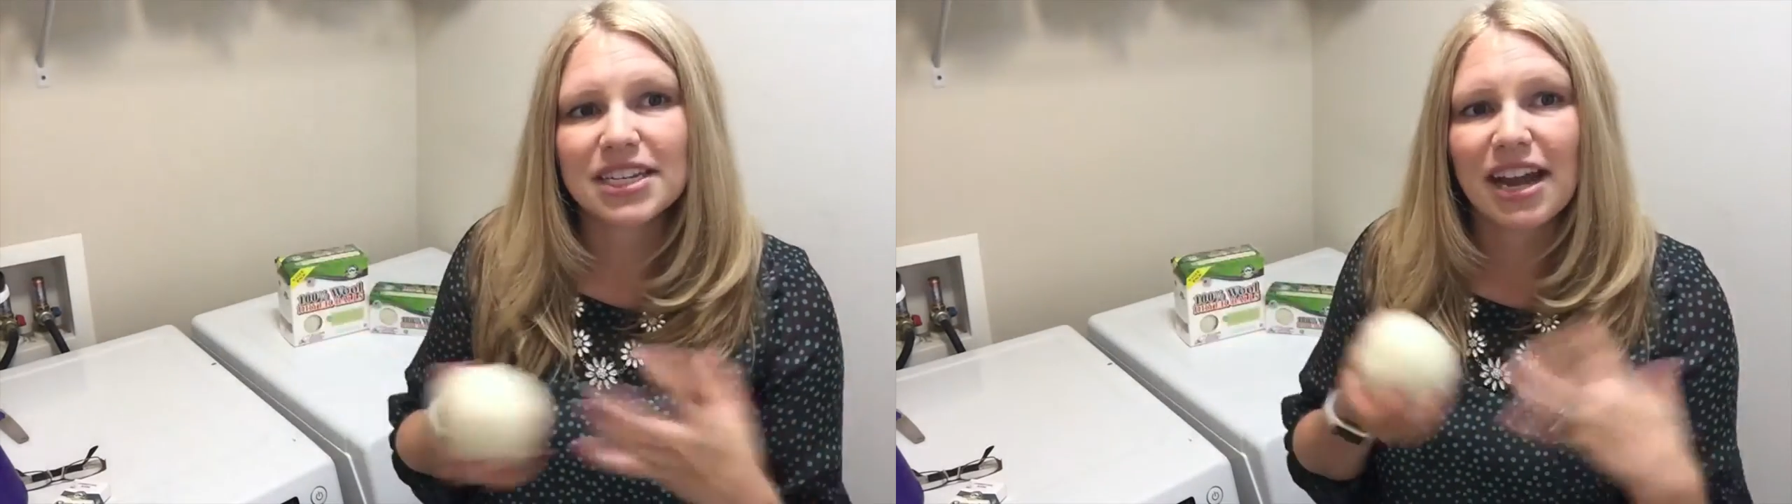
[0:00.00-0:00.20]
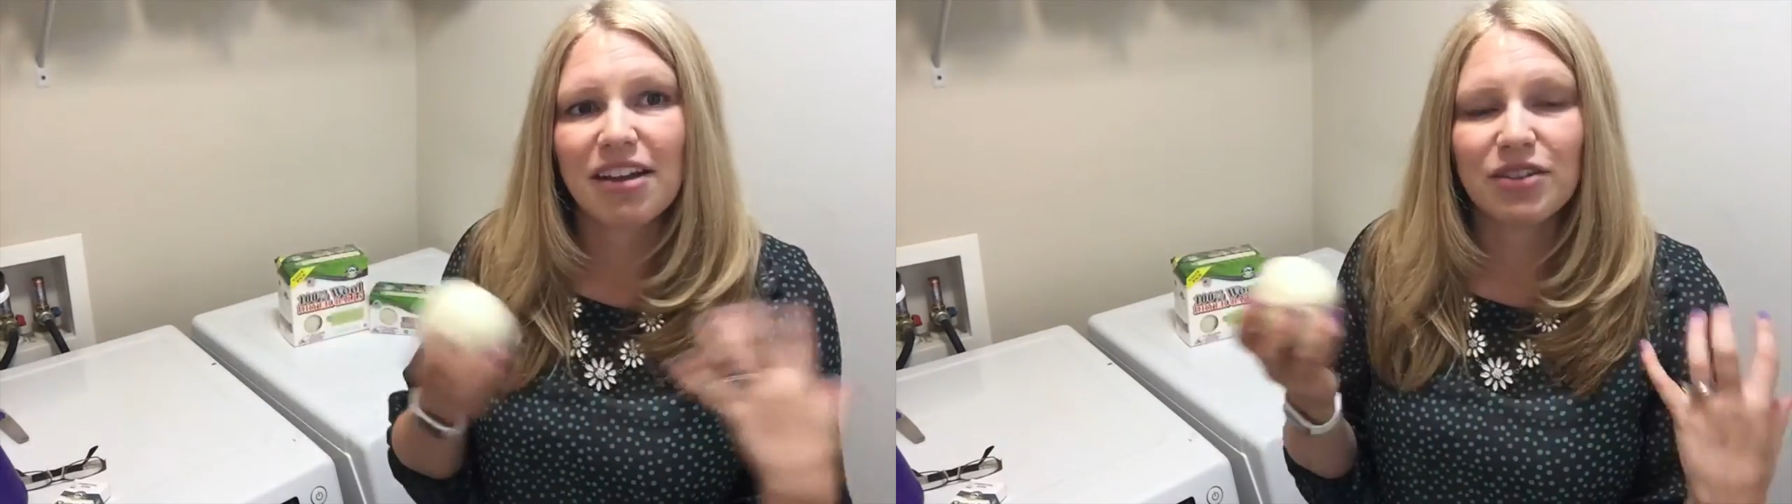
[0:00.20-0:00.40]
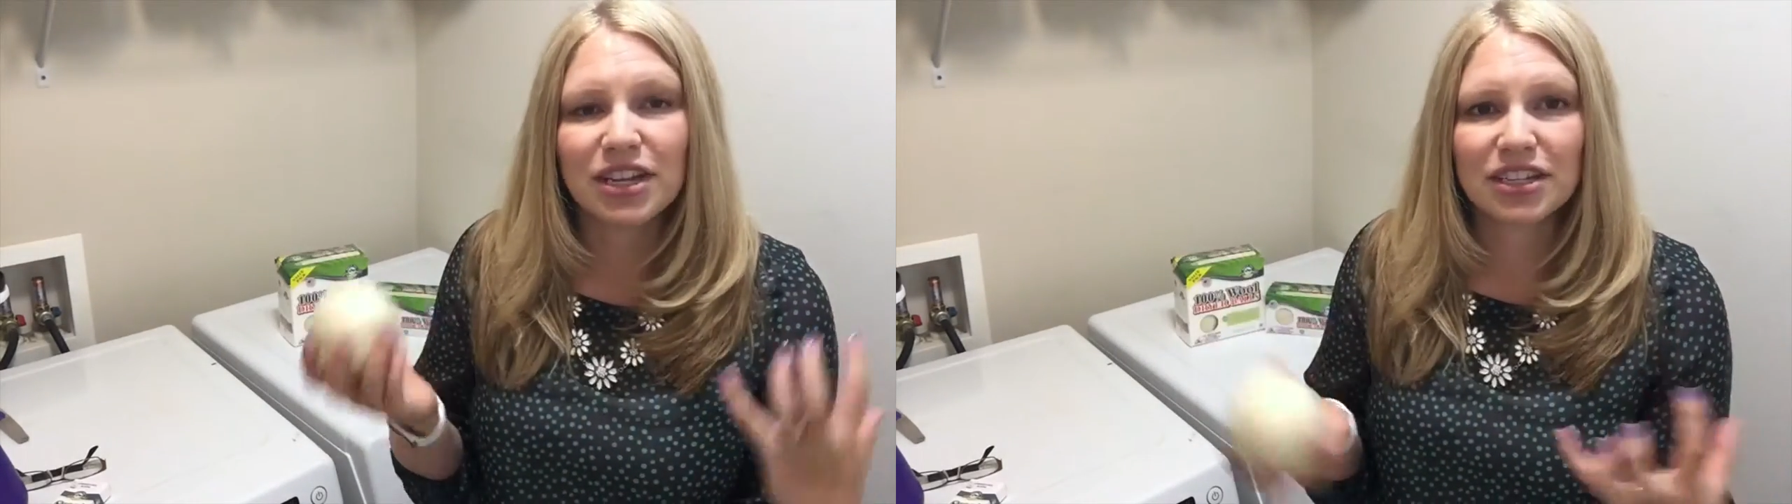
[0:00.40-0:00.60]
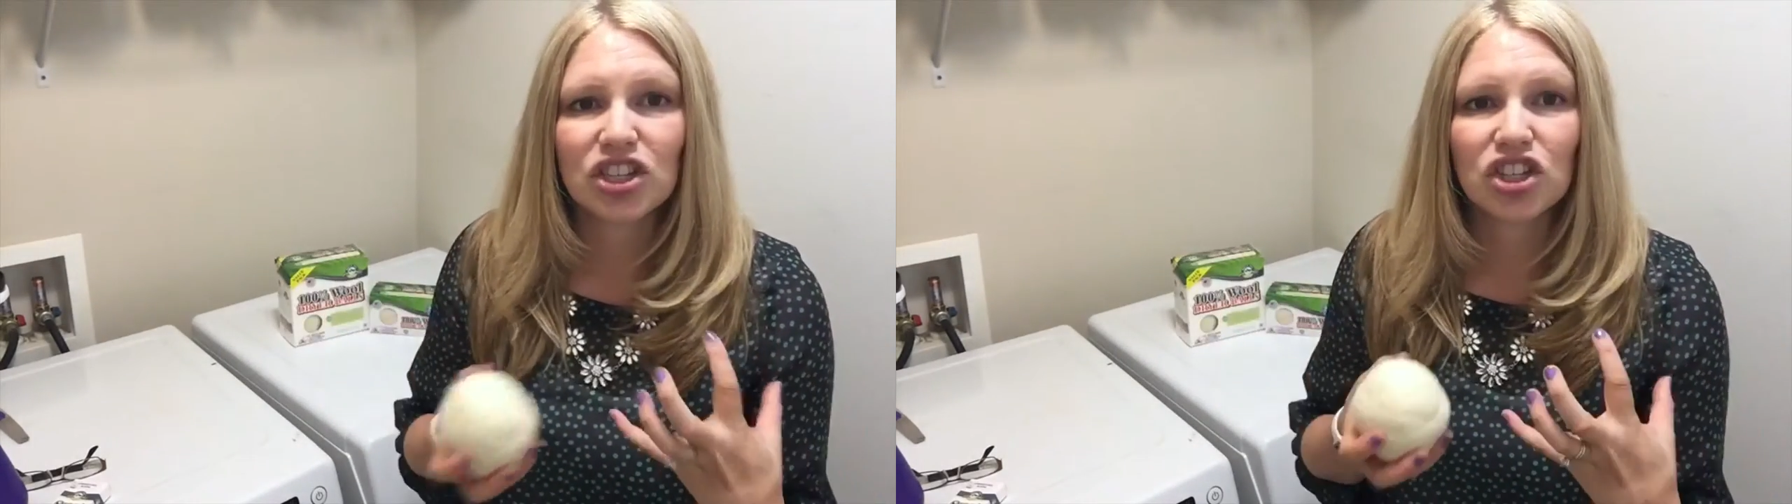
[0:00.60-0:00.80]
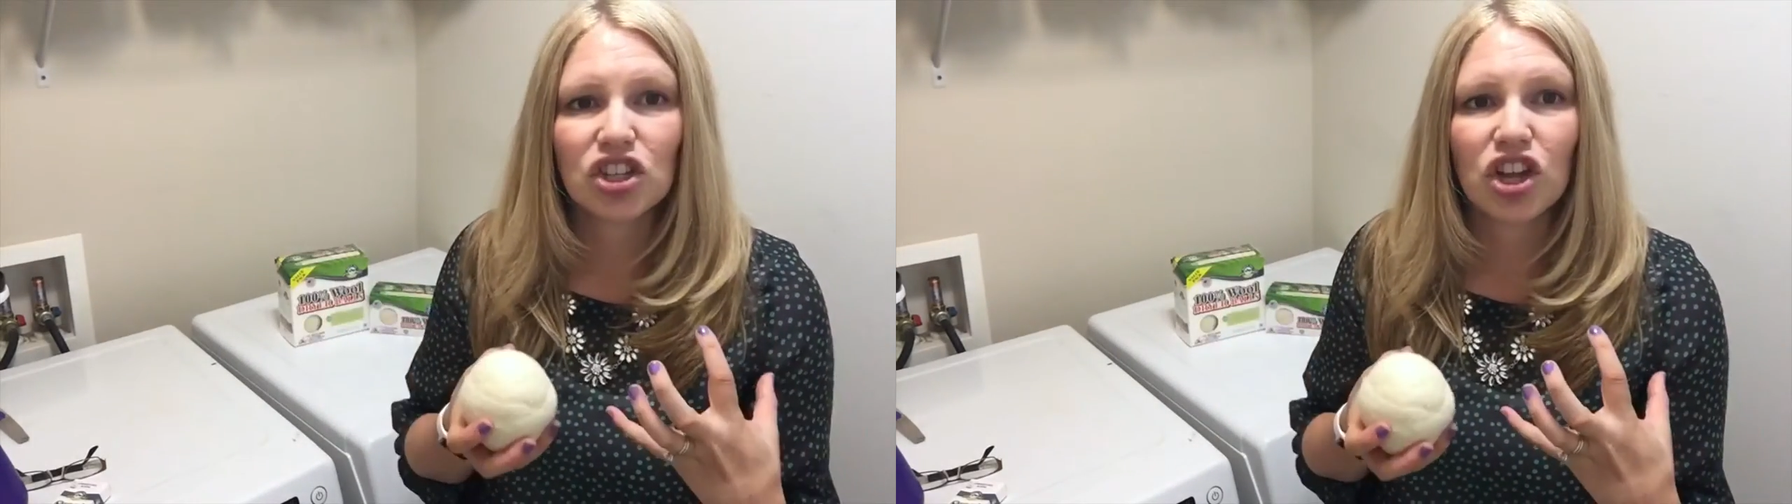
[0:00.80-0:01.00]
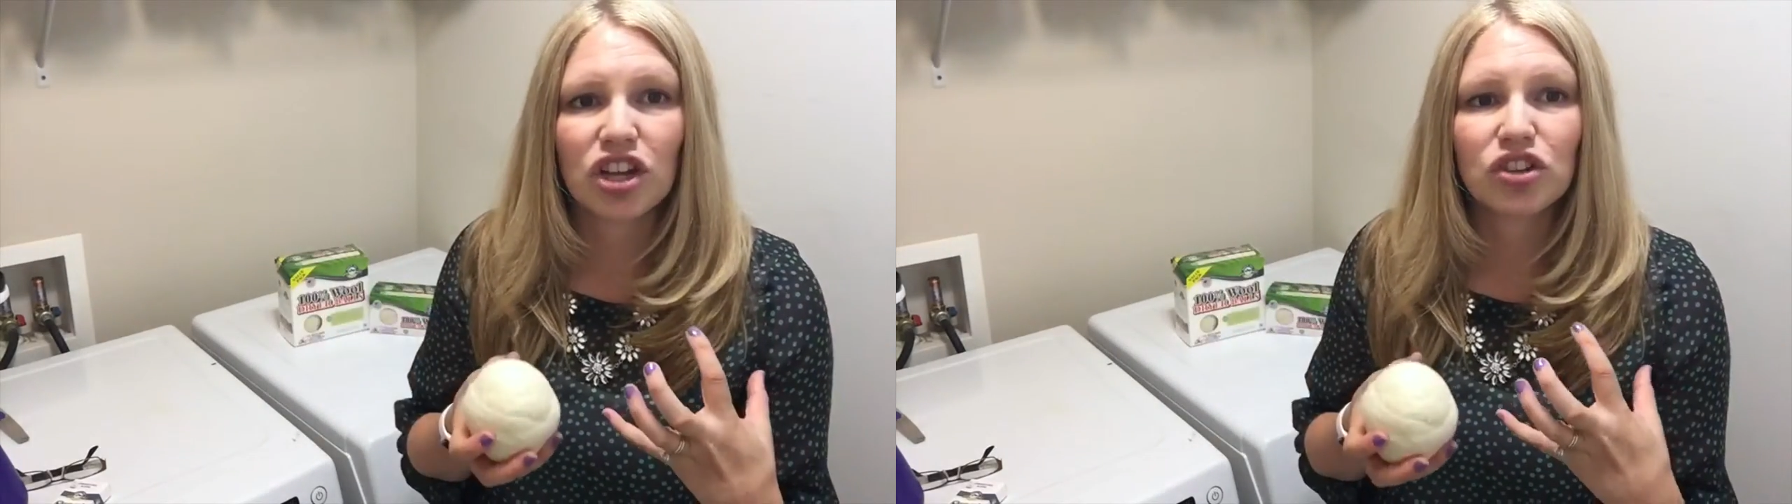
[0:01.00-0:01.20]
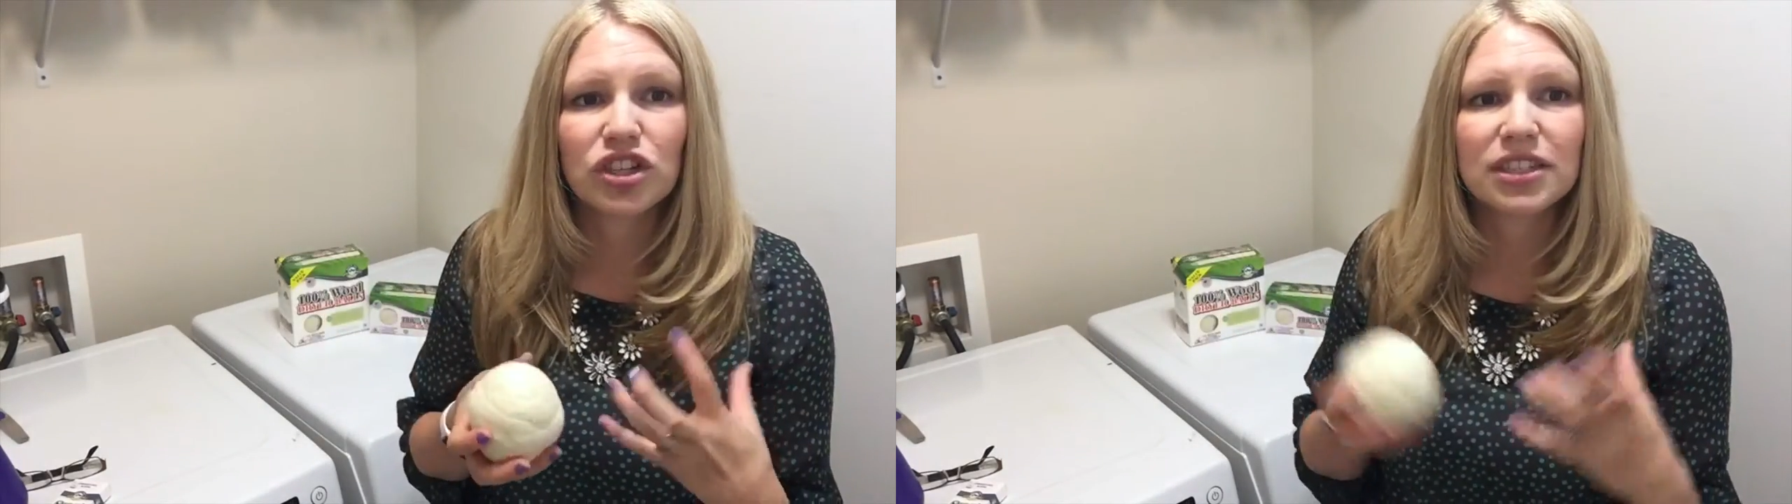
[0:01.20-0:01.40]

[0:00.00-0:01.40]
down into the laundry,